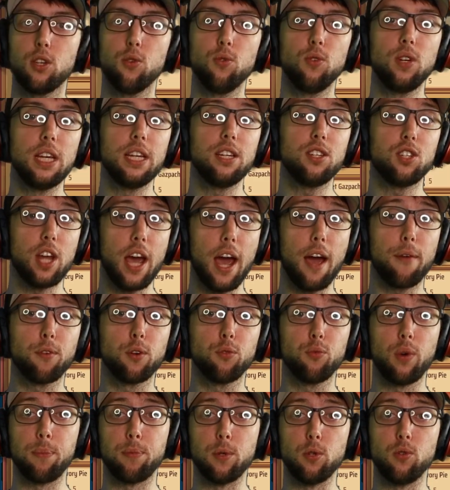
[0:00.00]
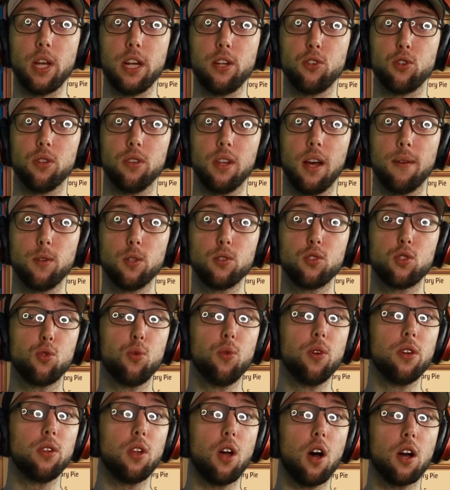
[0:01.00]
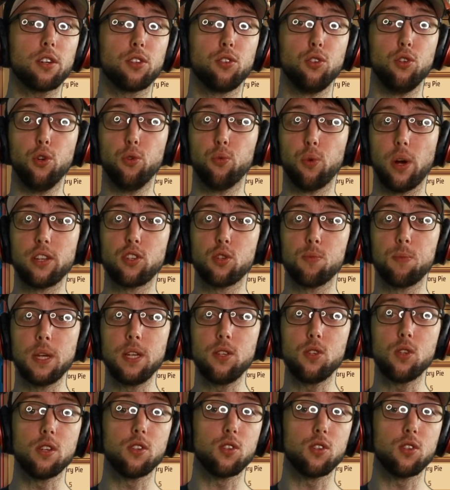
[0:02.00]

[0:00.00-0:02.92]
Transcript: You need tavern reputation levels to unlock new recipes,